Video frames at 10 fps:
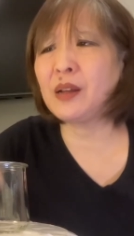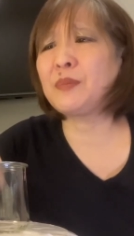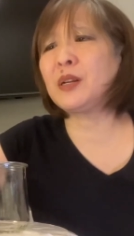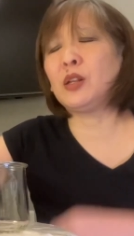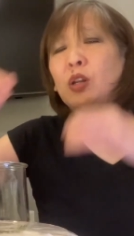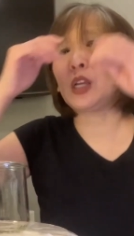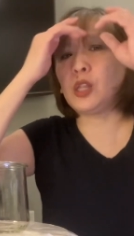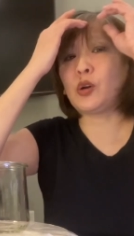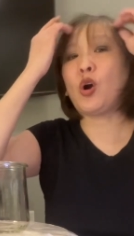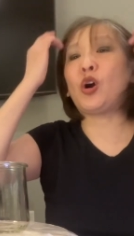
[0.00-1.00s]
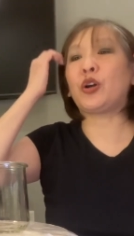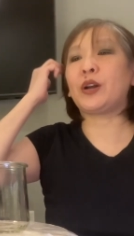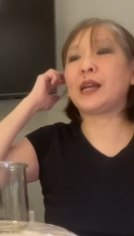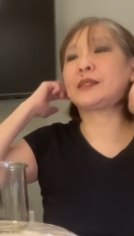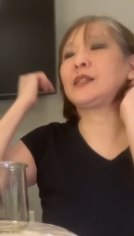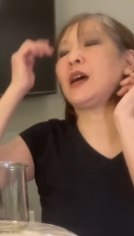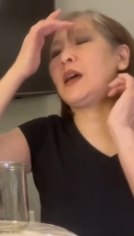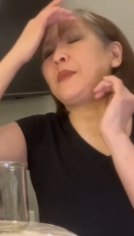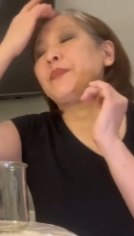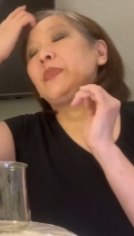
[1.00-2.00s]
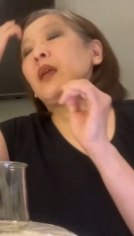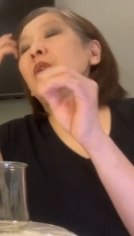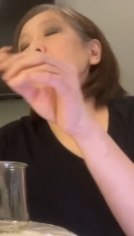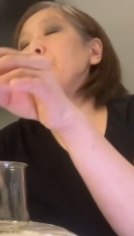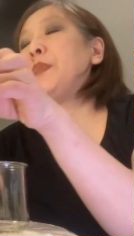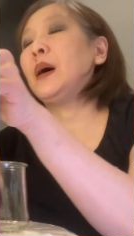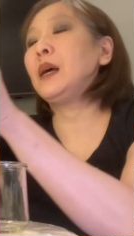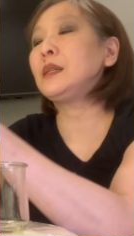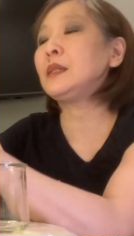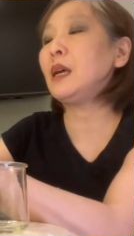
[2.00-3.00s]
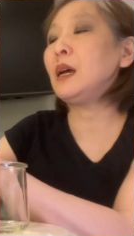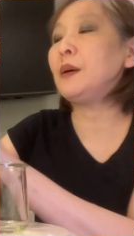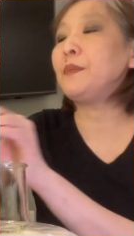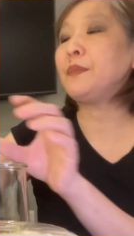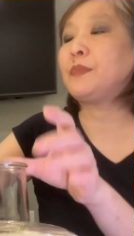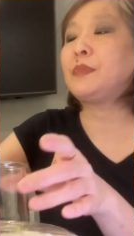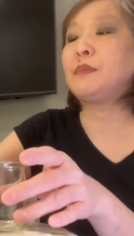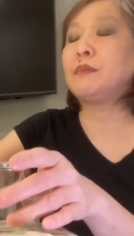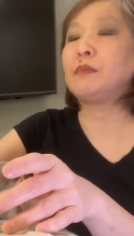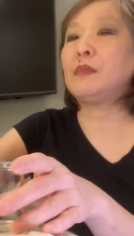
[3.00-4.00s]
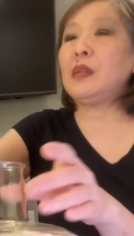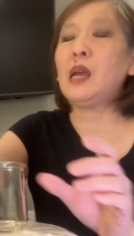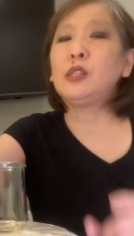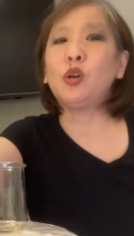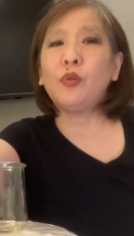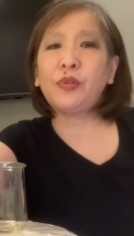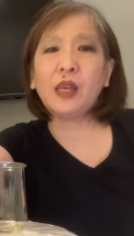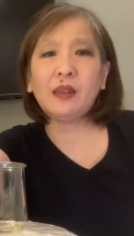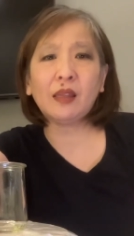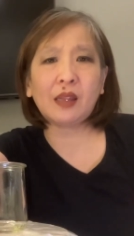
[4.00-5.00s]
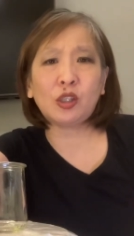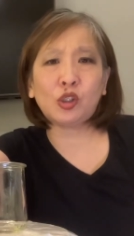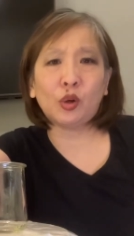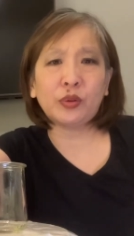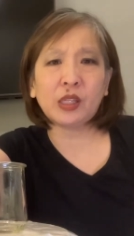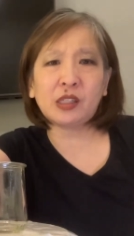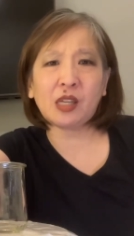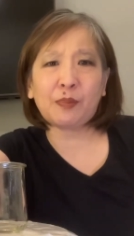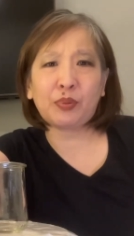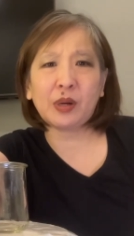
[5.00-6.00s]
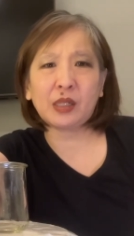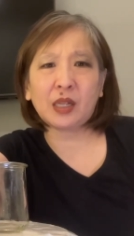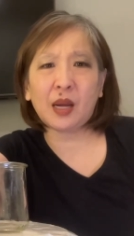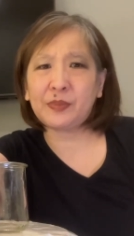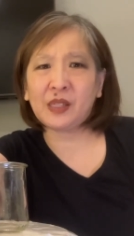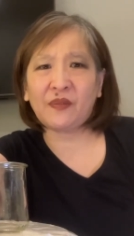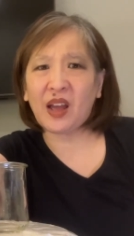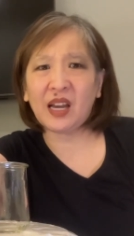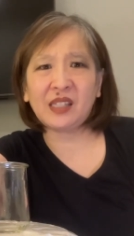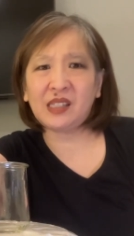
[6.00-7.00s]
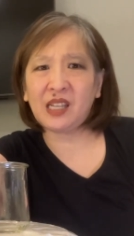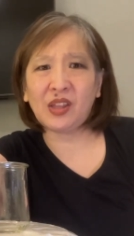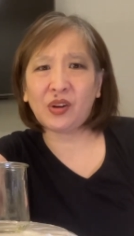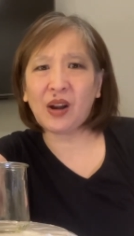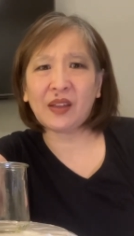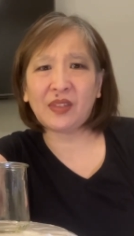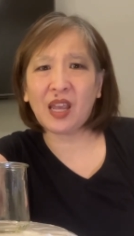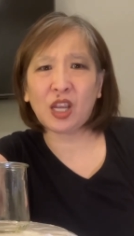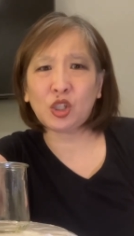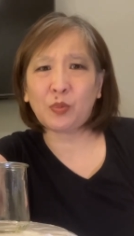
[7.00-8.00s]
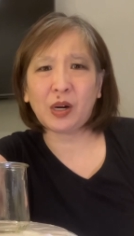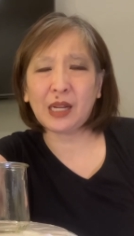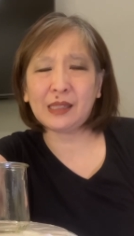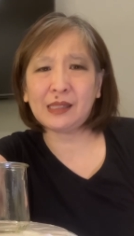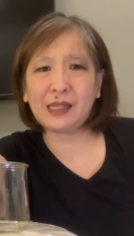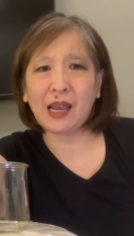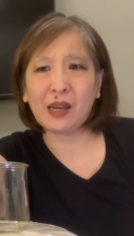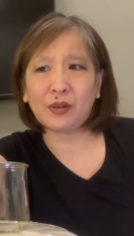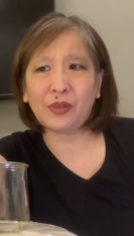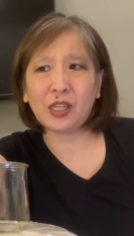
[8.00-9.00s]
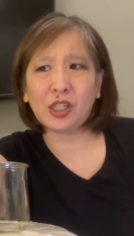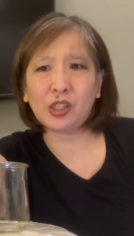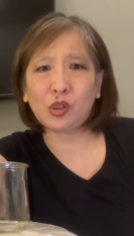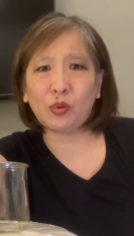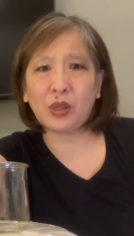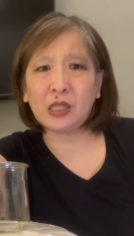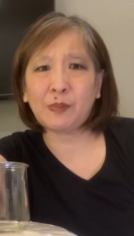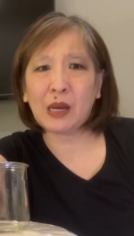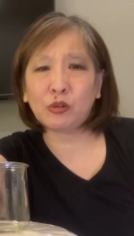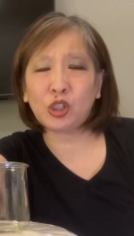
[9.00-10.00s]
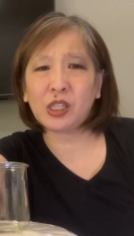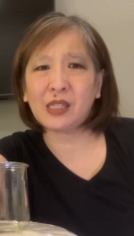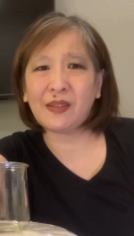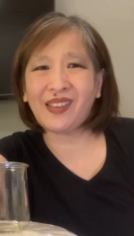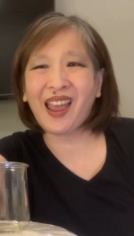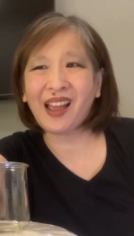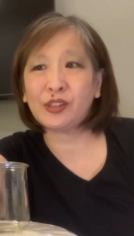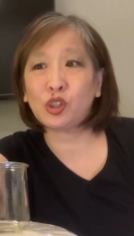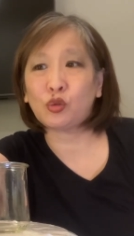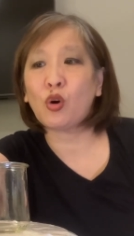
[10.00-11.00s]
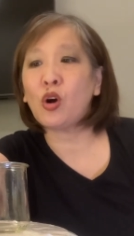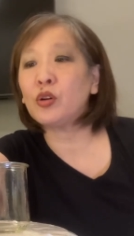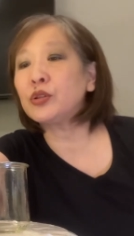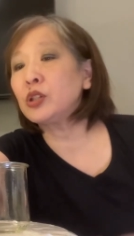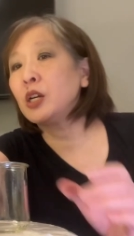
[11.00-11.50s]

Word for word: I'm gonna look a little harder next time. But um, I don't think that they sold the separate cups of ice either at the H Mart in Seattle. They just sold these pouches and they had straws.